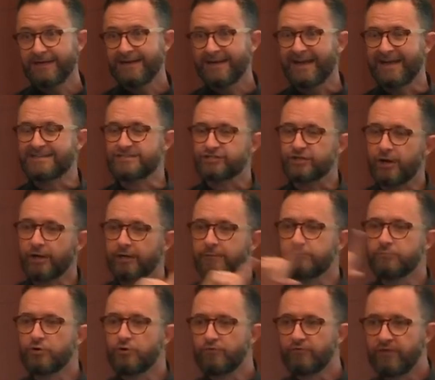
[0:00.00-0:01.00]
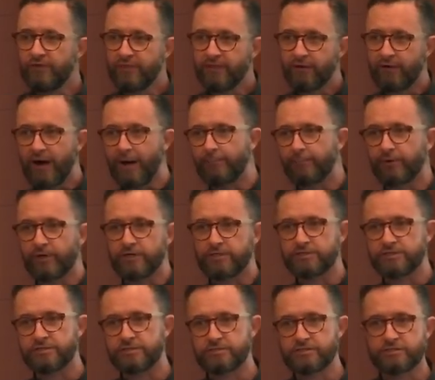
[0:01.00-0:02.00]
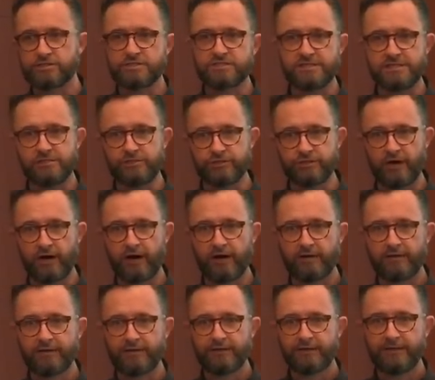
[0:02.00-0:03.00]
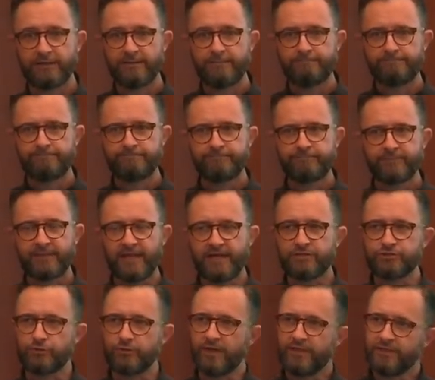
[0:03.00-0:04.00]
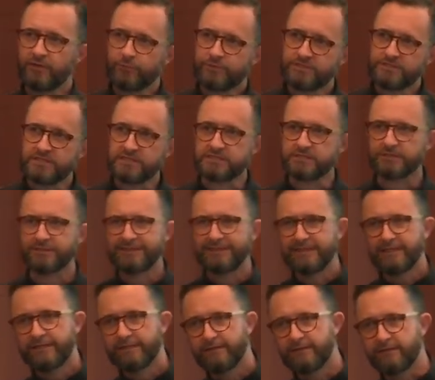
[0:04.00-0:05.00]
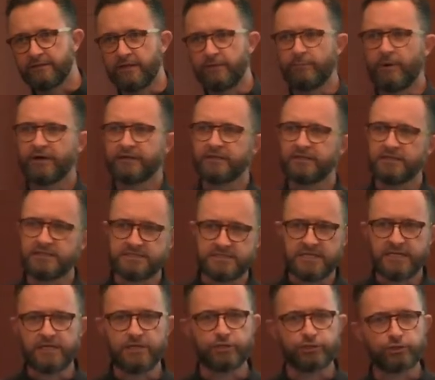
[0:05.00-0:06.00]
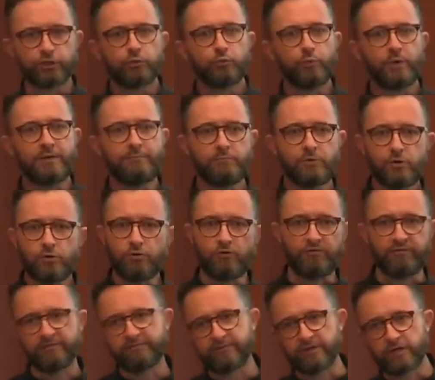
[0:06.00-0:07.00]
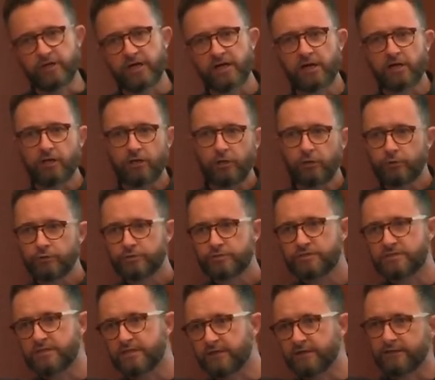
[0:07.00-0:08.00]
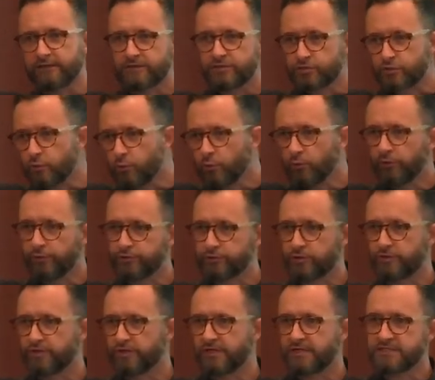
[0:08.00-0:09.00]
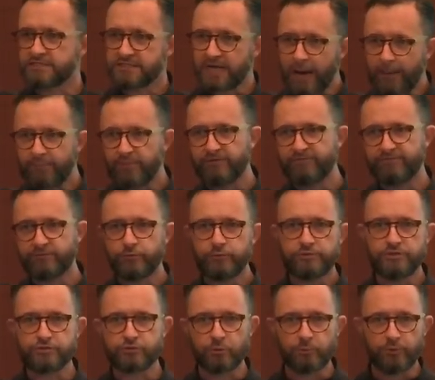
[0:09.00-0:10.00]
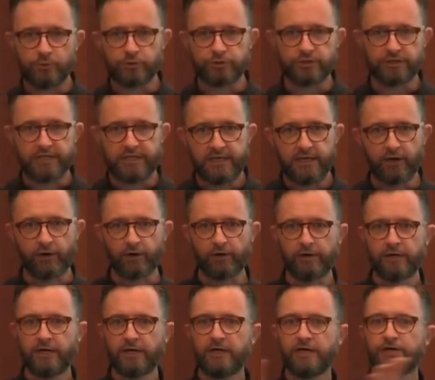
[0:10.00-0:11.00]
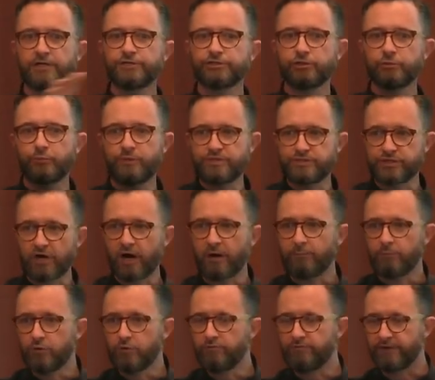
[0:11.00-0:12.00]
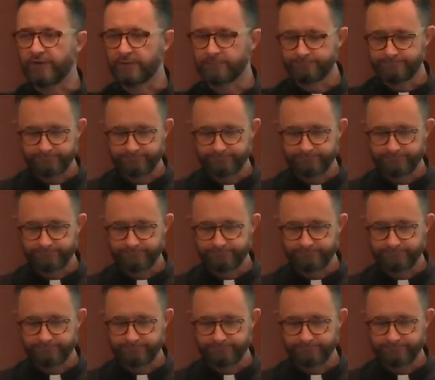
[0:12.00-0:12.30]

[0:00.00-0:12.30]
and started moving their operations to Sinjar. And so then there was this among the Yazidi, should we move? If they're going to close the schools or they're going to stop the food distribution here, should we start moving?